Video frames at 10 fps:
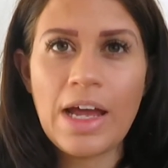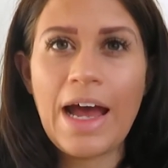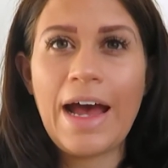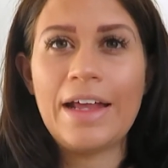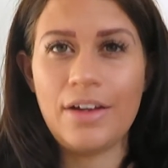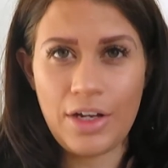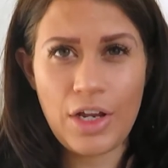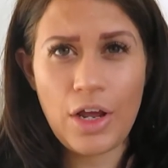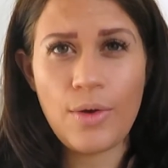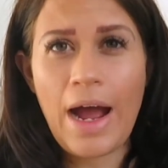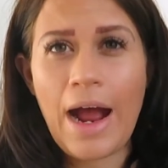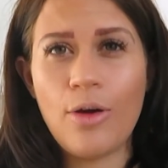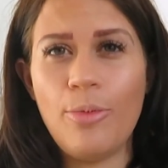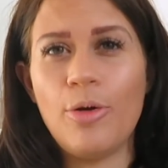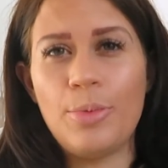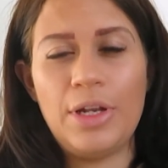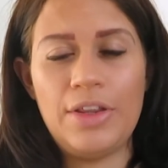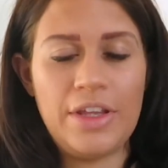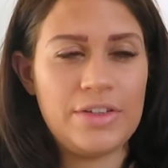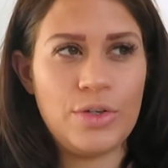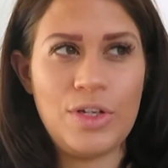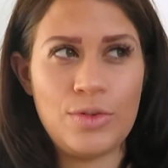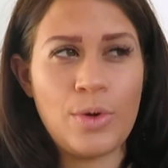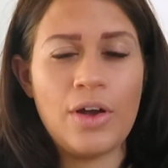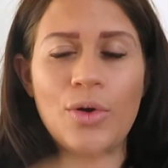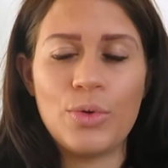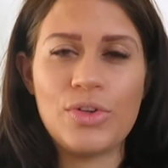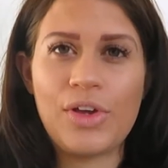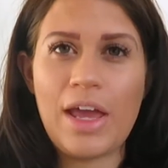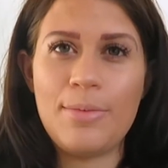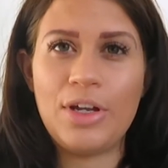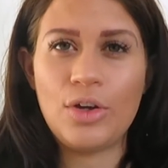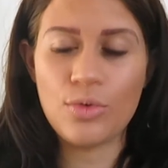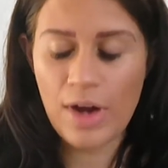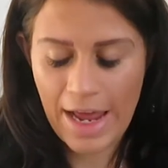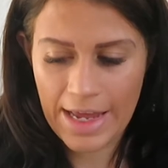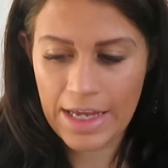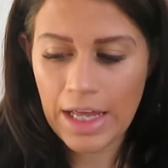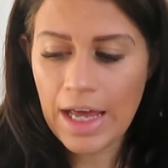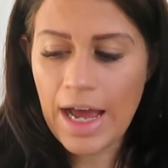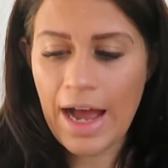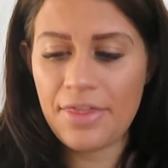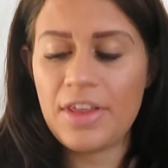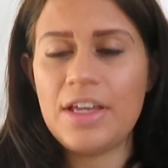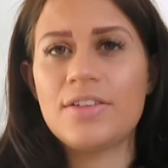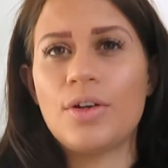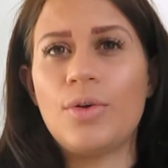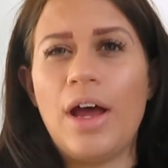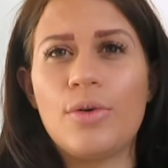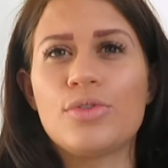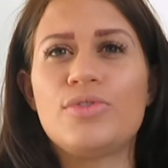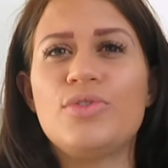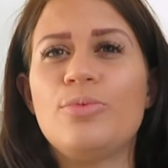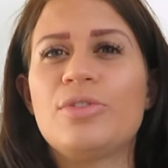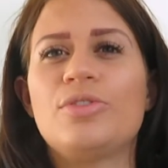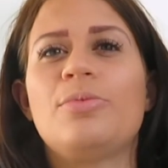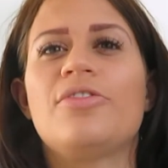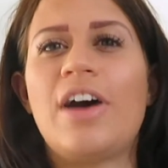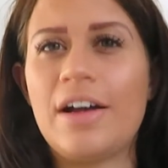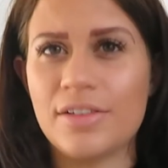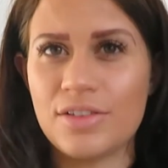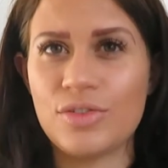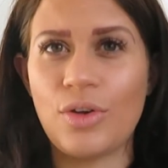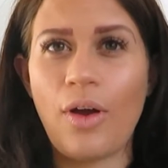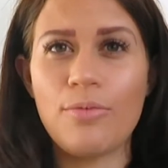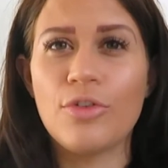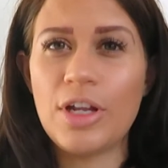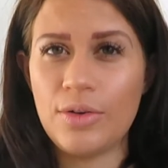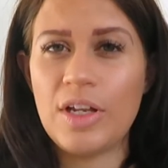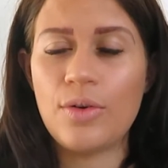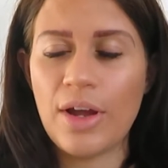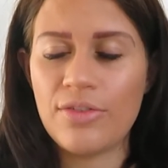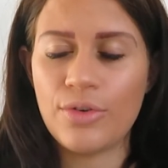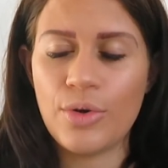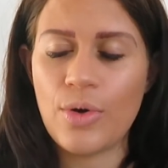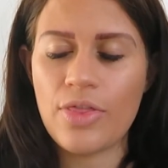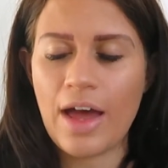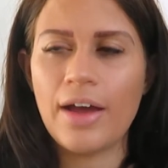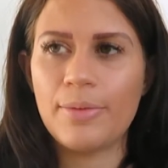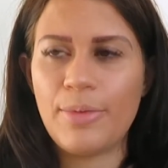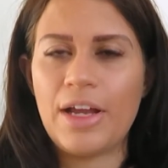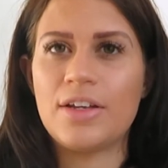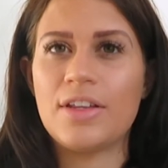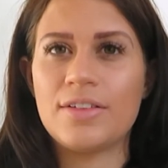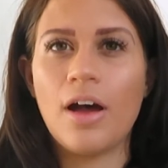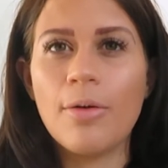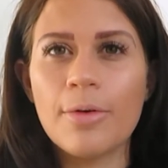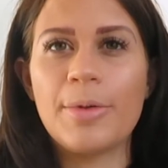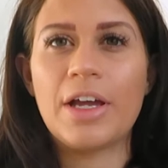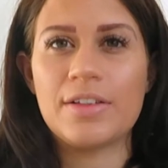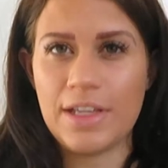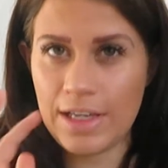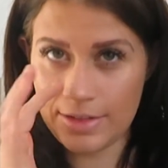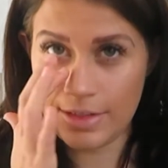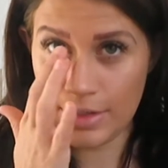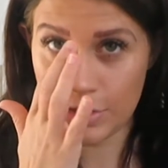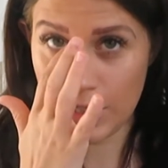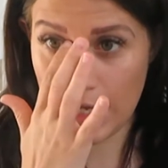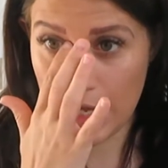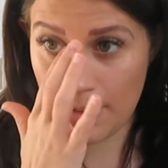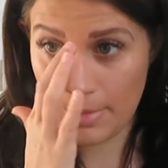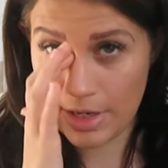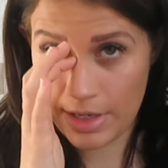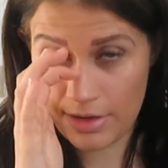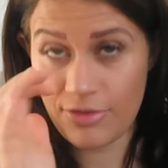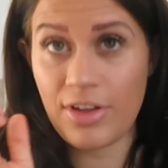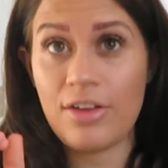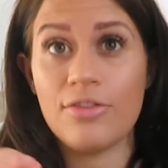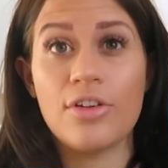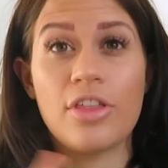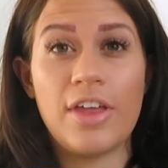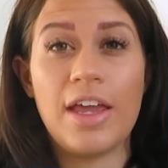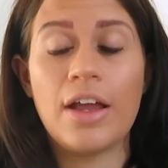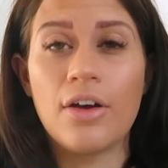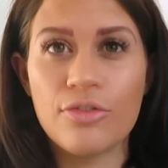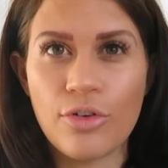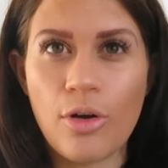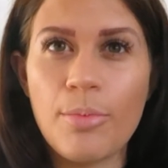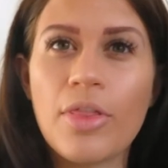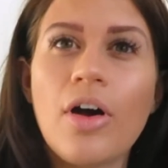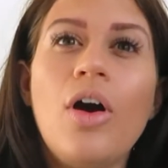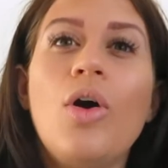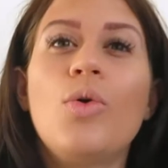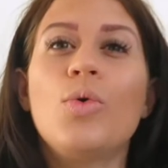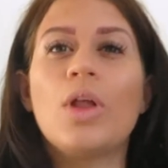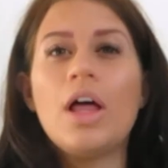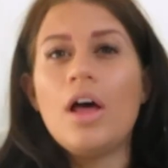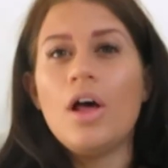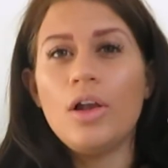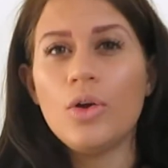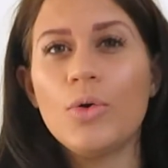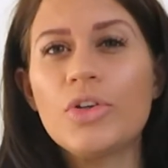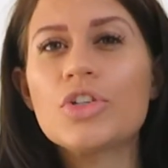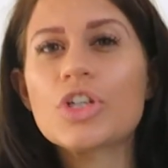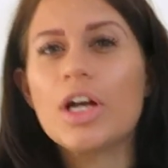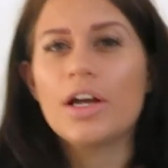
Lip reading: And I know how popular these hoodies were. It also came in a grey, and these sold out super fast, so I'm really grateful that I picked this up because it is literally my favourite thing from the whole launch.